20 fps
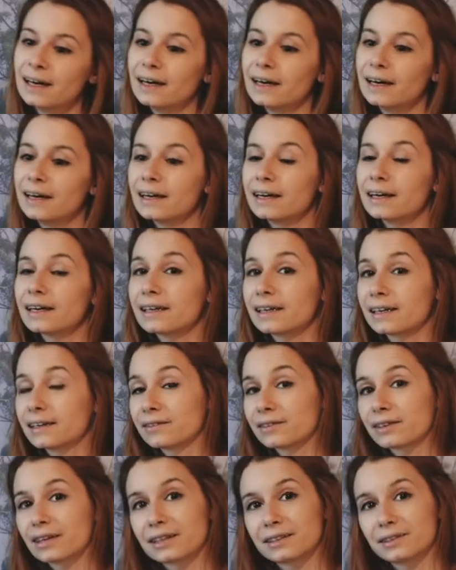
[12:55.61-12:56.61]
I
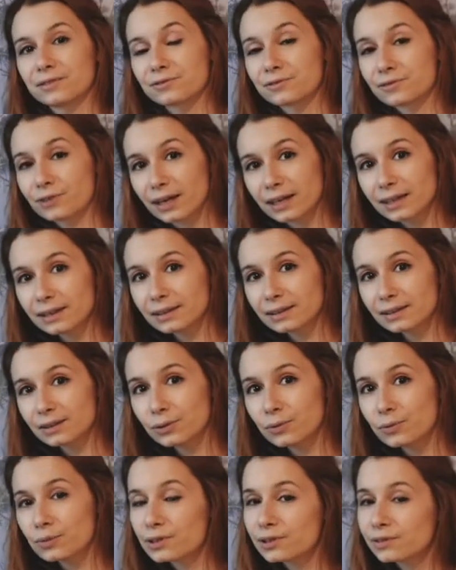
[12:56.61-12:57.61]
have had a friend
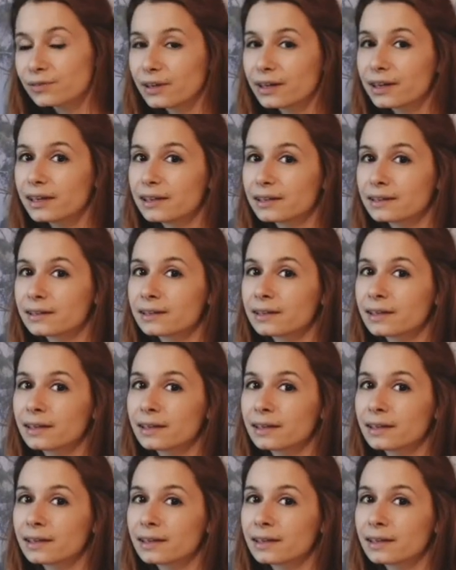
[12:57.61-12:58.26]
who was vegan